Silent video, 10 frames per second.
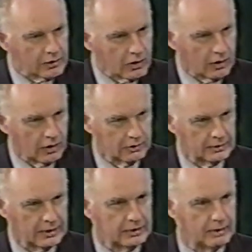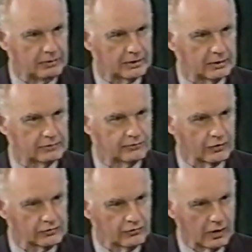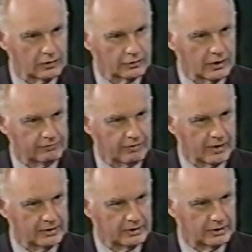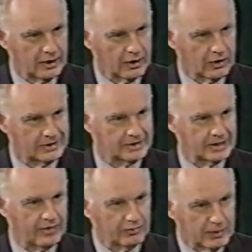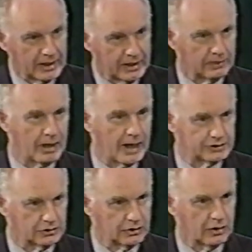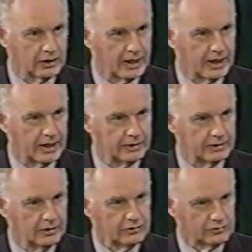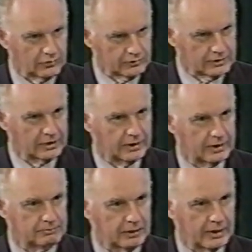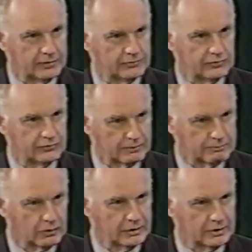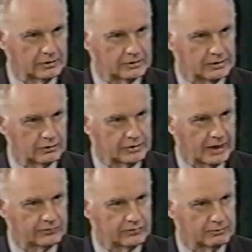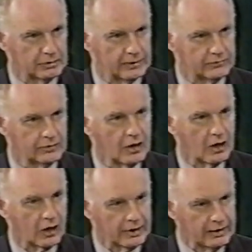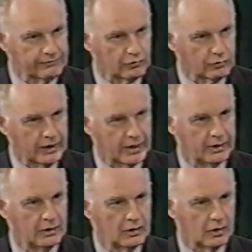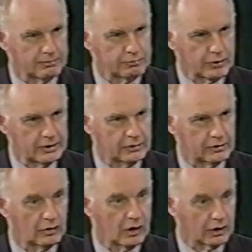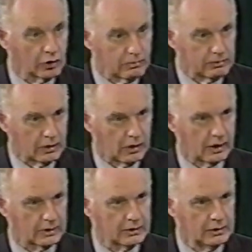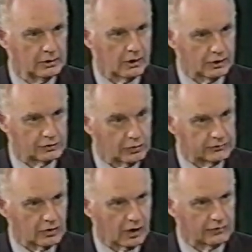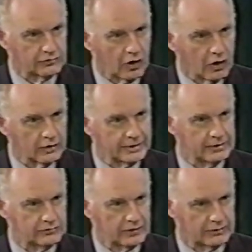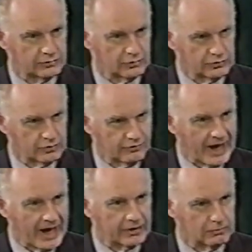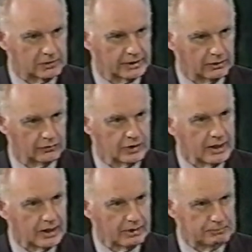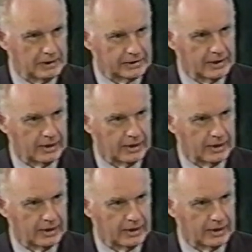Not at all. And because, first of all, they're trying to fight an area that they haven't made a Maginot line. So they're digging places. They're putting their tanks in place. Our infrared, our Predator, our Global Hawk, our Joint Stars, all these sensors are vacuum cleaners and pick up